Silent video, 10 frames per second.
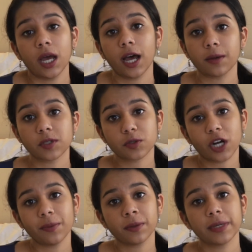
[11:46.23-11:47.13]
Um,
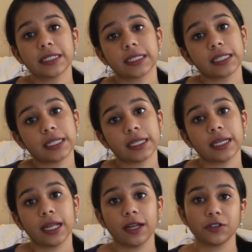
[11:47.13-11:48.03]
subscribing
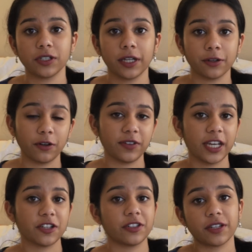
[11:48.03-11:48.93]
basically allows you to get
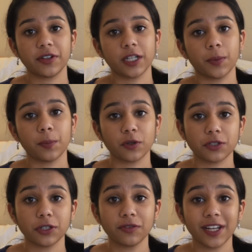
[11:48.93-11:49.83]
notifications every time I
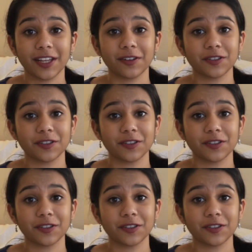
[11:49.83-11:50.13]
post a new video.